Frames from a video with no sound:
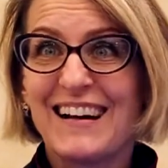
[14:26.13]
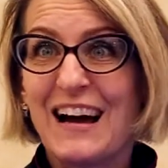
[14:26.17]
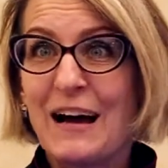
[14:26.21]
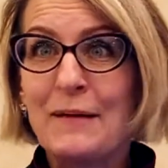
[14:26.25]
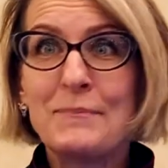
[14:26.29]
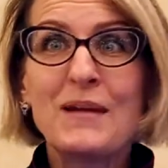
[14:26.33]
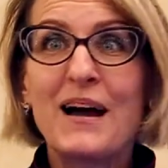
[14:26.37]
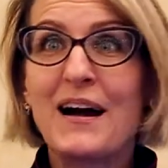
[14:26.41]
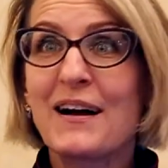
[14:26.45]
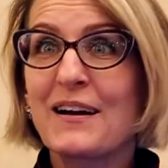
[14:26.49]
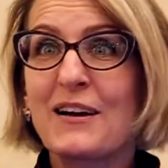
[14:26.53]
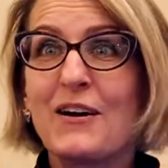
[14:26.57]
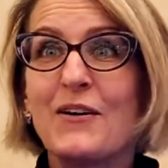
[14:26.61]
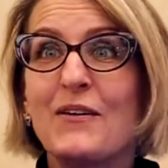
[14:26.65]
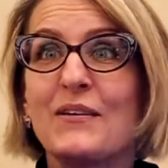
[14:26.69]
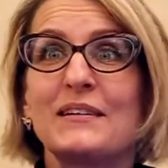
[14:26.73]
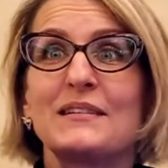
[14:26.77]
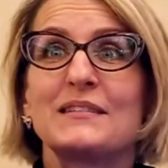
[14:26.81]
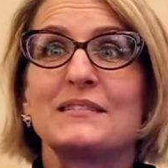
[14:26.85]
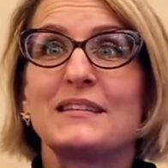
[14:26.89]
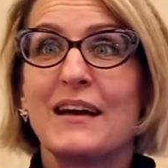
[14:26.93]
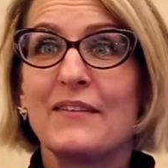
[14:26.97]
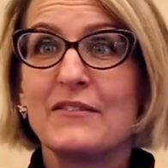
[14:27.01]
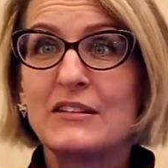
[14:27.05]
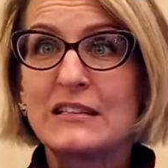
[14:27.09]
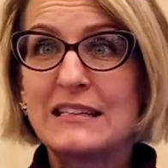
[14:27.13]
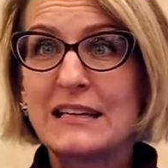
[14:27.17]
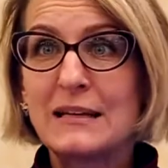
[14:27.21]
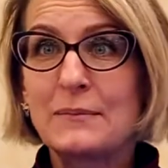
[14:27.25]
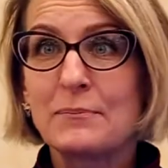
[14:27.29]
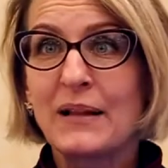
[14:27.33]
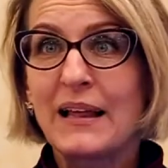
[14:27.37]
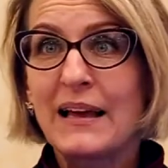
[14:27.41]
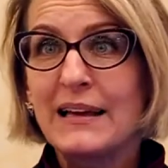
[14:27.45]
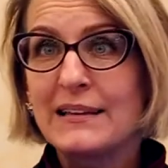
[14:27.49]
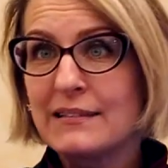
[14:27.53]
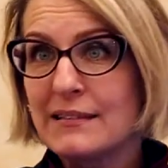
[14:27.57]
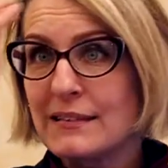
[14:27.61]
I'm not going to 17
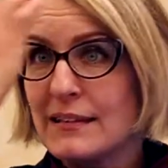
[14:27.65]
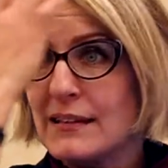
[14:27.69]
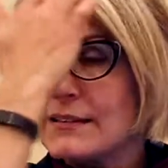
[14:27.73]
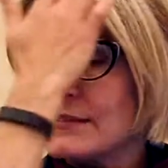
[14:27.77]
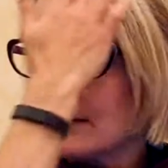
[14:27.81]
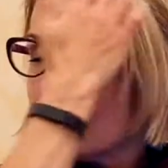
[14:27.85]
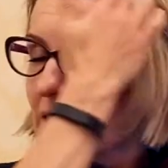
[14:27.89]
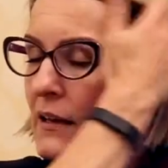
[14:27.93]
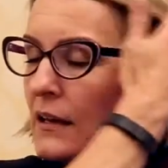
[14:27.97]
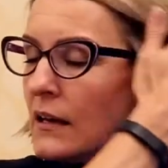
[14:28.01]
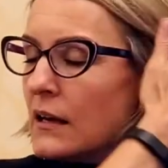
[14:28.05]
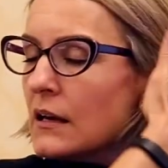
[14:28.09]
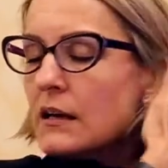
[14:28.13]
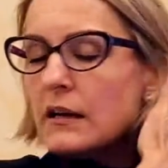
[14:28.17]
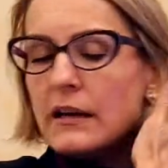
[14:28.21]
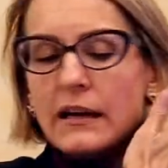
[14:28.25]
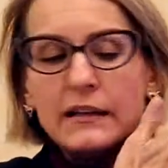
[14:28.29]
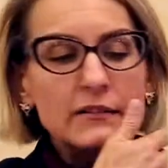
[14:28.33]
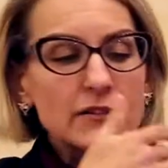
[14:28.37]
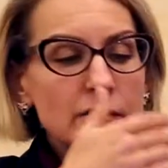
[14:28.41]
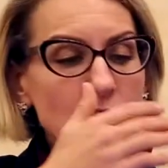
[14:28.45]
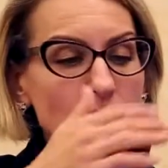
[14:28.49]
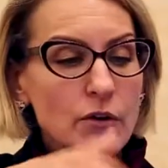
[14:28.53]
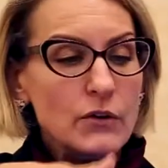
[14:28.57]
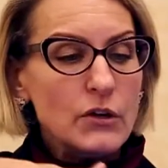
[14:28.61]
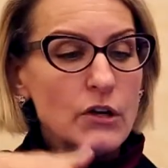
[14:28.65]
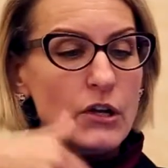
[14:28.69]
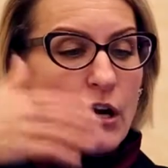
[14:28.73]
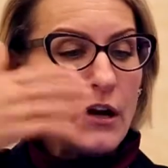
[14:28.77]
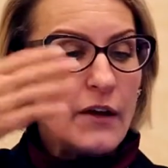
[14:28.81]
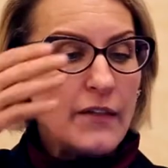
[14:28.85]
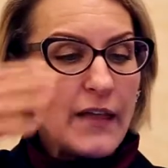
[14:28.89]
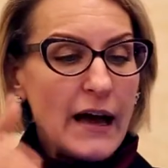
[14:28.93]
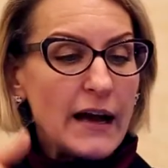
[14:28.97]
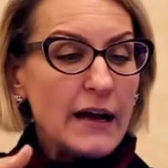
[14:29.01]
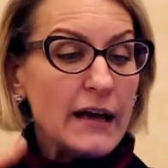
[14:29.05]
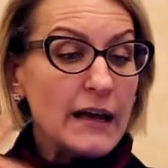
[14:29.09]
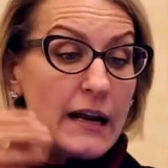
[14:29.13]
places. And so, you
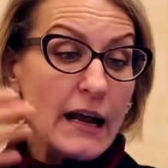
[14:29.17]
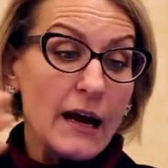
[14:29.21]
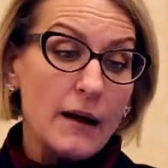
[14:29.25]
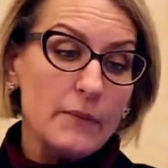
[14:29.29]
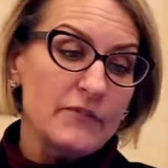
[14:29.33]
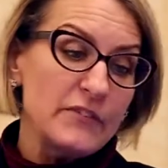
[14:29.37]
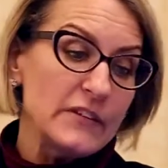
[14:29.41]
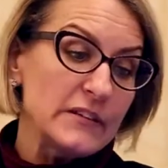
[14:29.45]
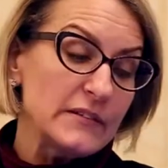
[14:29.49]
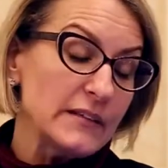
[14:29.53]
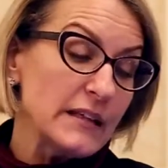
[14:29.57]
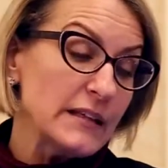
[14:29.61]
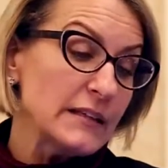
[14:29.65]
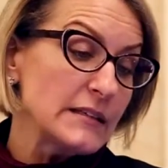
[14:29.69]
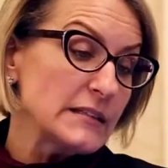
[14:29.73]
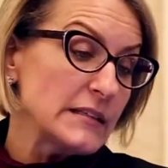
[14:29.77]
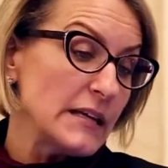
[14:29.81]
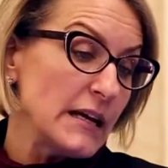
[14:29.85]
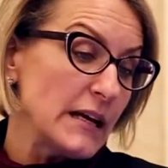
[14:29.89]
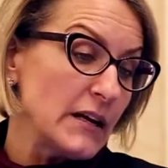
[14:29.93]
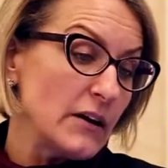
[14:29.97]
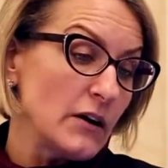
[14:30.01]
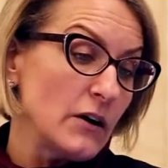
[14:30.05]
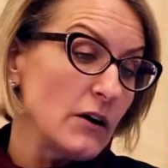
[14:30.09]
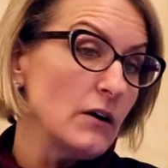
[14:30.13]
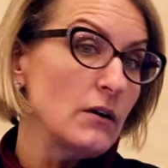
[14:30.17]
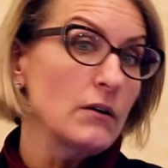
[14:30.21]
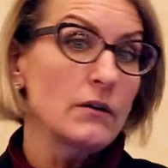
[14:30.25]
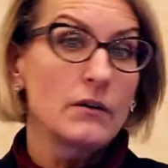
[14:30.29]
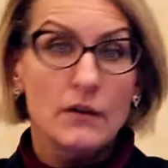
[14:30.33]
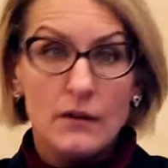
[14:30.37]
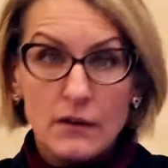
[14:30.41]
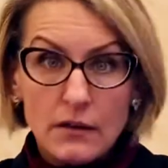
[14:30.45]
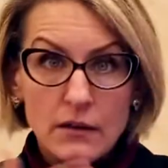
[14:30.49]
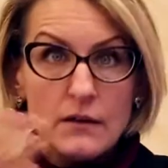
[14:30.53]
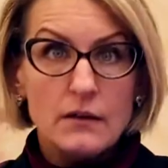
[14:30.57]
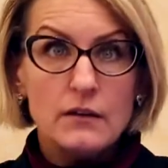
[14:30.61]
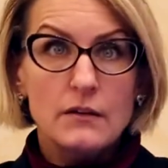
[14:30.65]
know, that can help facilitate
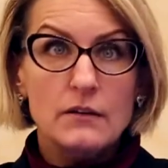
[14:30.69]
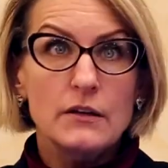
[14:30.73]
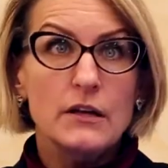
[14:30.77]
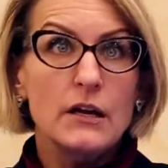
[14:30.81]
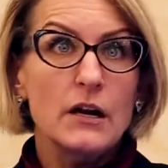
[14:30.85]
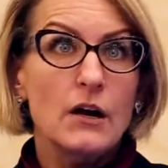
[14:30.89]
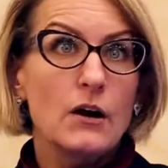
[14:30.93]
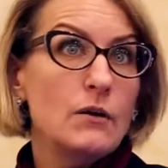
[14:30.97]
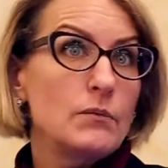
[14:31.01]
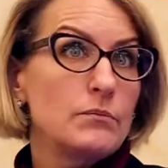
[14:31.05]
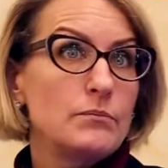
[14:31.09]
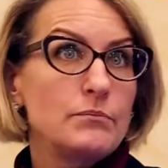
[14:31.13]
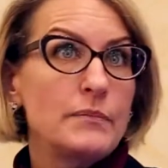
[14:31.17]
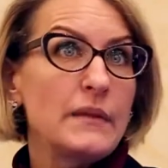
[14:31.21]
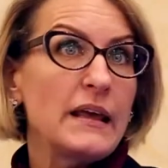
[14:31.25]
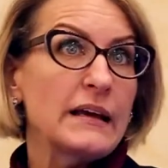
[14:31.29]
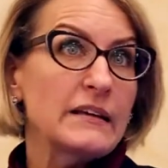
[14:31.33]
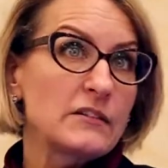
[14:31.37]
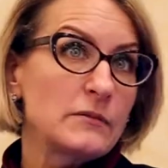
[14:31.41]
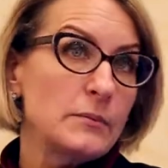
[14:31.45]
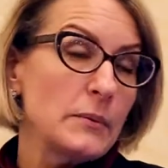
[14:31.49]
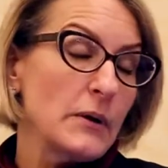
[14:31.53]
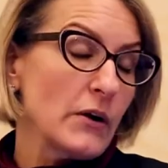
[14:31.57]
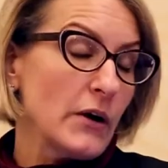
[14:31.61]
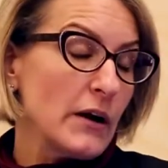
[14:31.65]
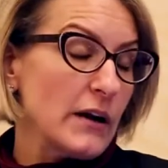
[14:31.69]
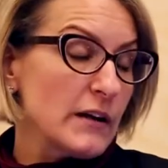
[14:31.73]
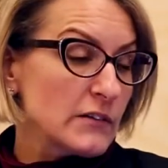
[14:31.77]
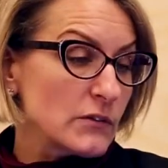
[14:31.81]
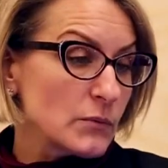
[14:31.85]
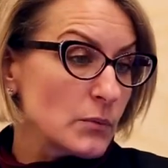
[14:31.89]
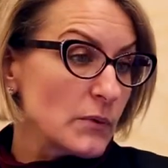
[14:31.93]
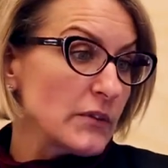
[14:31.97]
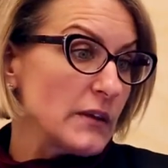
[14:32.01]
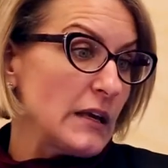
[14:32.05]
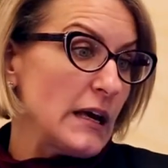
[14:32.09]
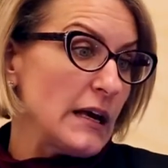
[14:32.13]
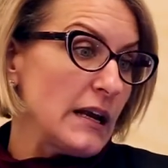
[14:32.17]
her, you know,
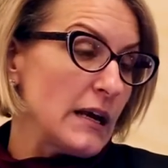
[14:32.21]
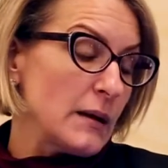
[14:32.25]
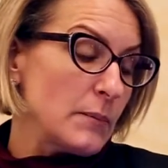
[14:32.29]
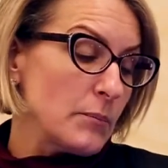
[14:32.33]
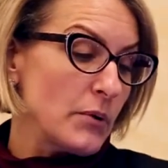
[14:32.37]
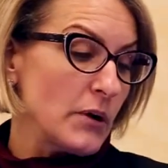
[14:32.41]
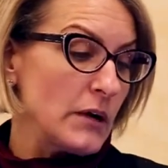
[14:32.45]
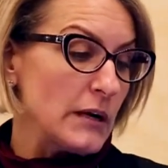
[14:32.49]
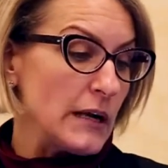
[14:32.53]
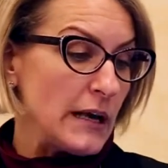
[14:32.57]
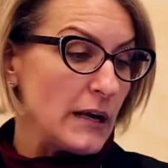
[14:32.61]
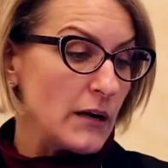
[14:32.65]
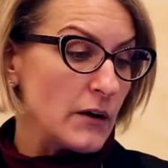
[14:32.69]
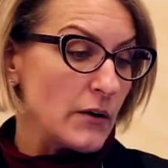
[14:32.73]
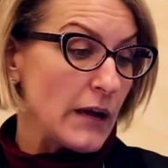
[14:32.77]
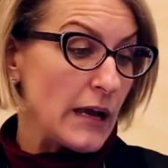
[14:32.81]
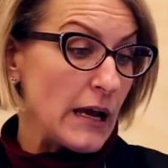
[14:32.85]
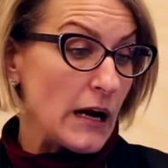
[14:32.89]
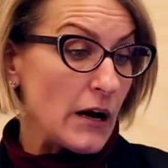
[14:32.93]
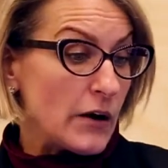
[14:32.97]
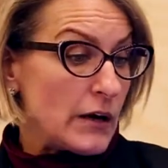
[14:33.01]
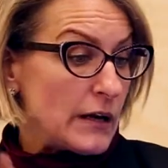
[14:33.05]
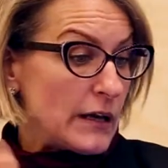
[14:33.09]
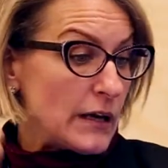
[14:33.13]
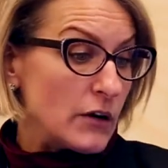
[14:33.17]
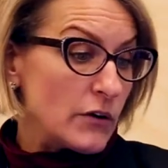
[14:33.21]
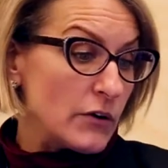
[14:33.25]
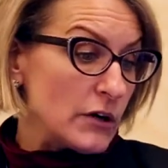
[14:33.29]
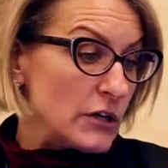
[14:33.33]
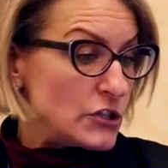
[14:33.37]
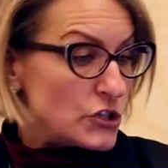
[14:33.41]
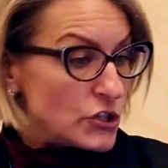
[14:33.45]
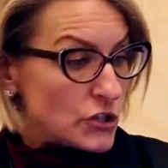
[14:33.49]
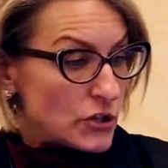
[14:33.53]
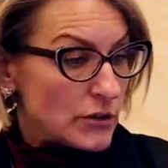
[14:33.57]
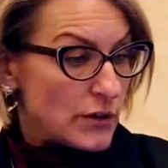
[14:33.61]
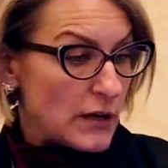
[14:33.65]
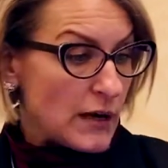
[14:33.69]
experience with getting prenatal care and
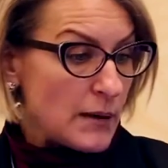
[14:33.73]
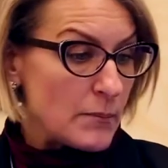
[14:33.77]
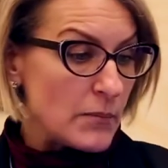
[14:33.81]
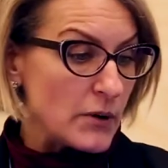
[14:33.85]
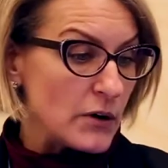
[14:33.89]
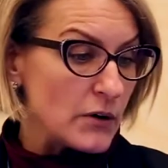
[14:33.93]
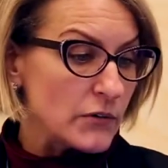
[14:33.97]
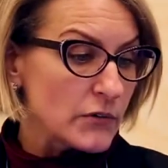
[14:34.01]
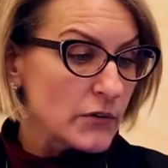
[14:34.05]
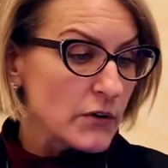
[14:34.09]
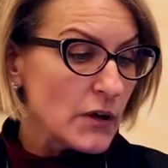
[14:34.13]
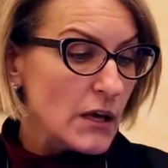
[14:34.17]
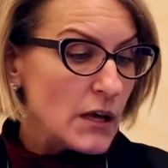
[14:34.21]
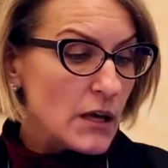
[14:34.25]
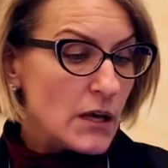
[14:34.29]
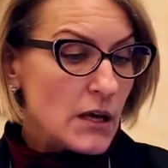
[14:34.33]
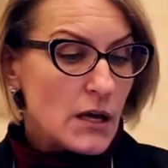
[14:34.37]
increase your numbers.